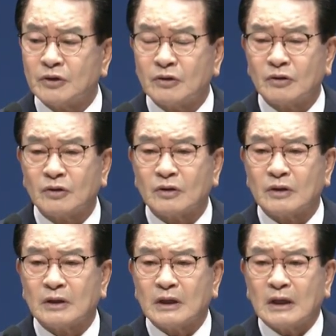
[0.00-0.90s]
The
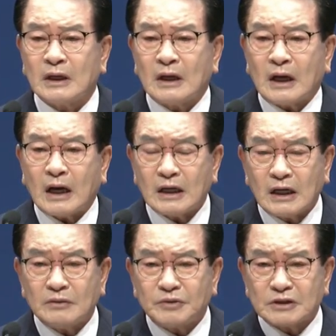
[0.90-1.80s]
237
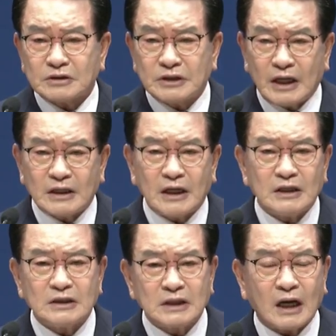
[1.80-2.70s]
elders.
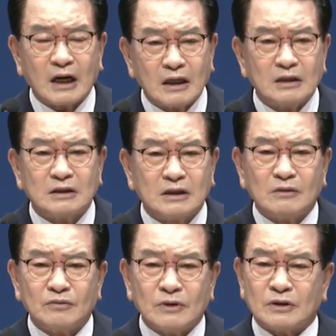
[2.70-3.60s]

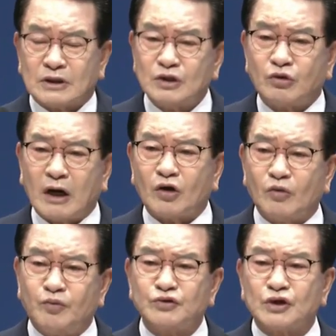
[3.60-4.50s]
They have
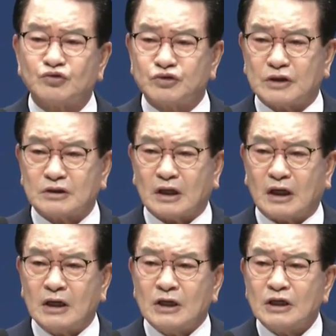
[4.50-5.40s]
picked the
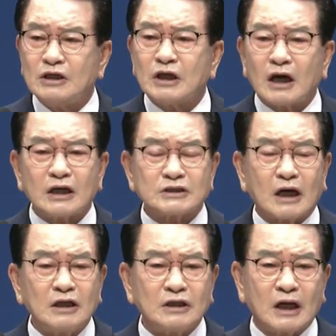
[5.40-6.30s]
nation, so
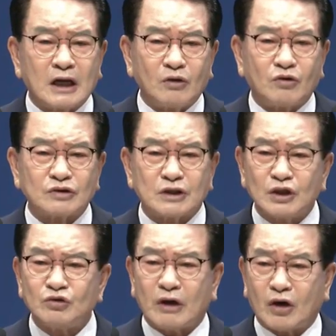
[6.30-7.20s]
they
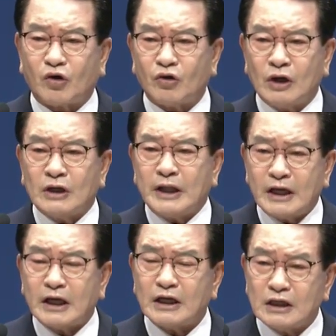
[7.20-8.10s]
are praying
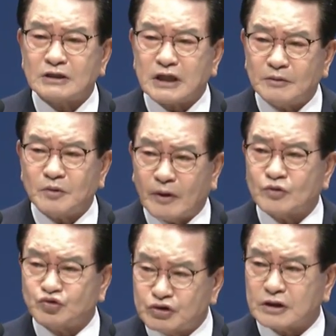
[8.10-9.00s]
for that nation.
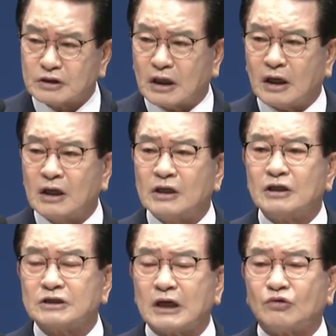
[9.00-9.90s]
How
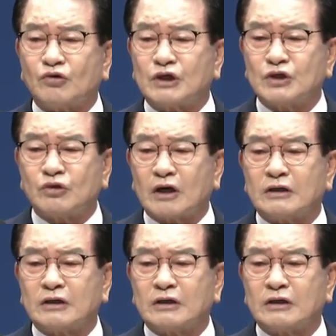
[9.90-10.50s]
beautiful is it?